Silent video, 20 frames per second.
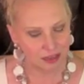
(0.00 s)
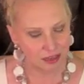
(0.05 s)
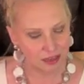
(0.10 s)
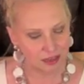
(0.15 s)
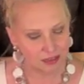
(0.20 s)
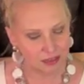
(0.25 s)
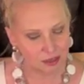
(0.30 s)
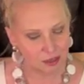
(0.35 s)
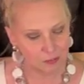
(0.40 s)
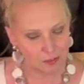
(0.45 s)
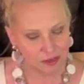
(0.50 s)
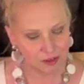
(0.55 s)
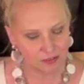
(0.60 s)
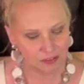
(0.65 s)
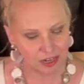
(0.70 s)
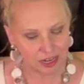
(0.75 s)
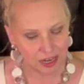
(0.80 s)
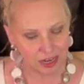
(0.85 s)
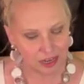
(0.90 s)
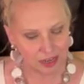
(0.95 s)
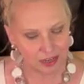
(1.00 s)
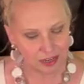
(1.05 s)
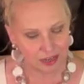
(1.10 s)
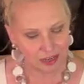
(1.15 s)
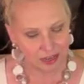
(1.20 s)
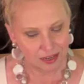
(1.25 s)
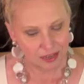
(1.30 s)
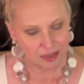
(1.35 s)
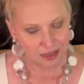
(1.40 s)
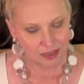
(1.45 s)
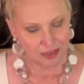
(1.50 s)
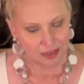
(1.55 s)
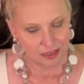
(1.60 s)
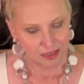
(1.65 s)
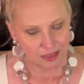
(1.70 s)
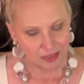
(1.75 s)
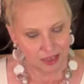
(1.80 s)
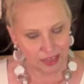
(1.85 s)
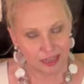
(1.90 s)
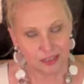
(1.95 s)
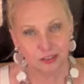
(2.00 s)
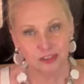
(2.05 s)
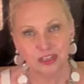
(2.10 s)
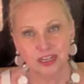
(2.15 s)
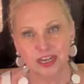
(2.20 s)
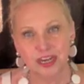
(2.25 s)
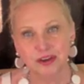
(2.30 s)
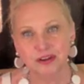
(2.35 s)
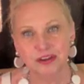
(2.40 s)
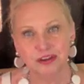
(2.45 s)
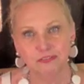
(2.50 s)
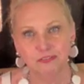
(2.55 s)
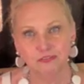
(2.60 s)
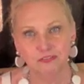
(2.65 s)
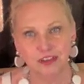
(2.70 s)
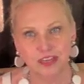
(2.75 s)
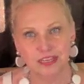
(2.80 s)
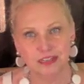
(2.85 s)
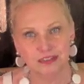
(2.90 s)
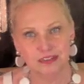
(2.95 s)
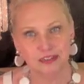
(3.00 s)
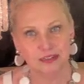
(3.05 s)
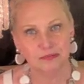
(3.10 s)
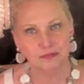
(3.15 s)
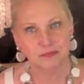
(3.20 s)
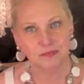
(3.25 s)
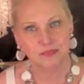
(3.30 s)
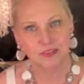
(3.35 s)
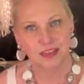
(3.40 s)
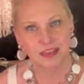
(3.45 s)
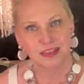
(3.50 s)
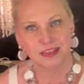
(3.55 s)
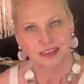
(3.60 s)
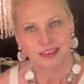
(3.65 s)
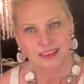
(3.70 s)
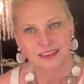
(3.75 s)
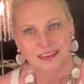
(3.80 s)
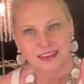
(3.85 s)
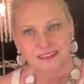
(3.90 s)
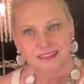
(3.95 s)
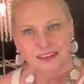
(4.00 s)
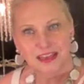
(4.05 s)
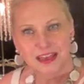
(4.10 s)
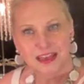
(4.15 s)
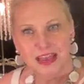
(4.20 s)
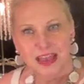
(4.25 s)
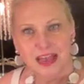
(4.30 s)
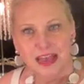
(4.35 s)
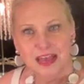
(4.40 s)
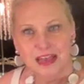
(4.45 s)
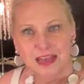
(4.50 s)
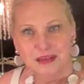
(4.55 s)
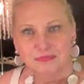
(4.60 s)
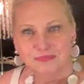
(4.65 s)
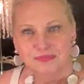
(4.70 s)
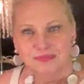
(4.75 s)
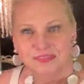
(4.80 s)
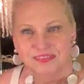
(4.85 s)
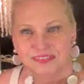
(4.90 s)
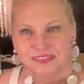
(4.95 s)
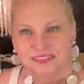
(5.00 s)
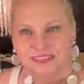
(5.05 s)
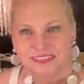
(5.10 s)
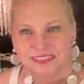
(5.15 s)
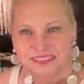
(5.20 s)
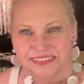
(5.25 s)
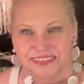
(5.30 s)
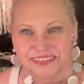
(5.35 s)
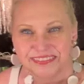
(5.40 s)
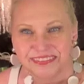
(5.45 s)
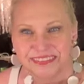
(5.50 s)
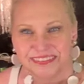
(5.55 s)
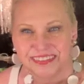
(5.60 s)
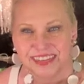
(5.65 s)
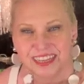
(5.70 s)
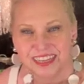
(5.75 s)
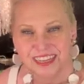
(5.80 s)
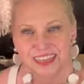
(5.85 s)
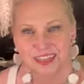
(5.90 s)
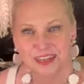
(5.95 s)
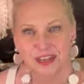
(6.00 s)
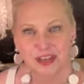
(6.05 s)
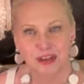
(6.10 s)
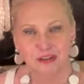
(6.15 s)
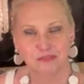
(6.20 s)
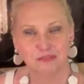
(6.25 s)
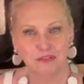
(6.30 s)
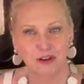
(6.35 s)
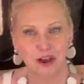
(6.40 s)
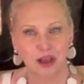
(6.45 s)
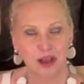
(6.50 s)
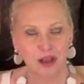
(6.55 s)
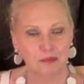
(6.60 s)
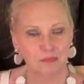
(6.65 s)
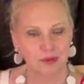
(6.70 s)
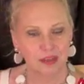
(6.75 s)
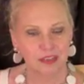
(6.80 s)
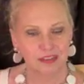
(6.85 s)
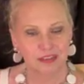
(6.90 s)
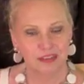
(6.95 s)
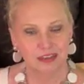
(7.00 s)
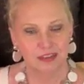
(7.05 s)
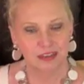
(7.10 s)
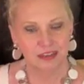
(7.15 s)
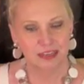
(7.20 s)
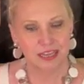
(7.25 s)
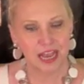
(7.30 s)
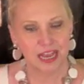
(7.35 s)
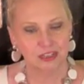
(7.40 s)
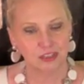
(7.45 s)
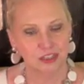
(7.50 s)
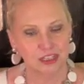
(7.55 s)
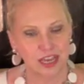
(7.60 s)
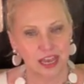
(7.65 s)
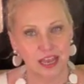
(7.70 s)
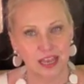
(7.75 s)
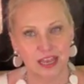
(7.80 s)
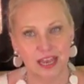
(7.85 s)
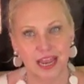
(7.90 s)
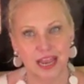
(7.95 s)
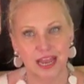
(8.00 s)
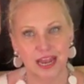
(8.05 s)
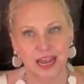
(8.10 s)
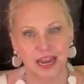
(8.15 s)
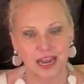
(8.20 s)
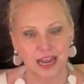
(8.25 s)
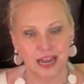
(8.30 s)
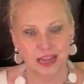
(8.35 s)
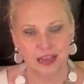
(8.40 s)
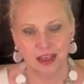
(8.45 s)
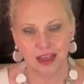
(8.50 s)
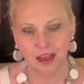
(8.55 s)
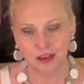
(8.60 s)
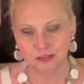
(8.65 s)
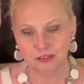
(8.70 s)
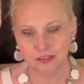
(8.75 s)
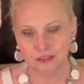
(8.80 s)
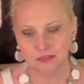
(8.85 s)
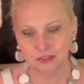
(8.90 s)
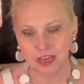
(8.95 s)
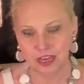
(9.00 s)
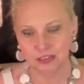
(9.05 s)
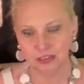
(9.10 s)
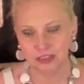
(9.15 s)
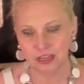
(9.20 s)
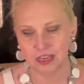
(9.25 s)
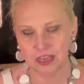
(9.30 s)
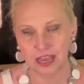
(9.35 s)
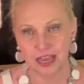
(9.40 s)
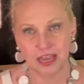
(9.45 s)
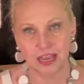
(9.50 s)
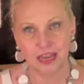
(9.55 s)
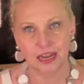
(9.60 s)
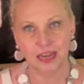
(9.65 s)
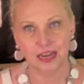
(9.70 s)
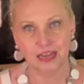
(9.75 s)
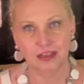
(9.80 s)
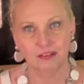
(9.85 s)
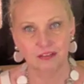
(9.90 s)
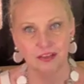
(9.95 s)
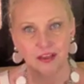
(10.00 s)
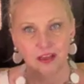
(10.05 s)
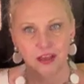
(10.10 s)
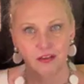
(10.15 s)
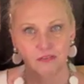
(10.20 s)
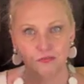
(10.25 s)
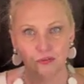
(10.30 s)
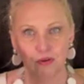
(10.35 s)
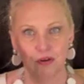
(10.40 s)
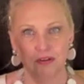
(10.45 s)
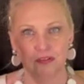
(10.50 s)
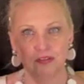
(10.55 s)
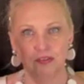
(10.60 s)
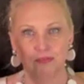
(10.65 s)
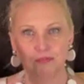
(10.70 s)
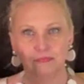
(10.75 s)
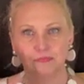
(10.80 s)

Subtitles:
little bit of an engineering feat. Yes, I am. From Cacharel, House of Cacharel, of course.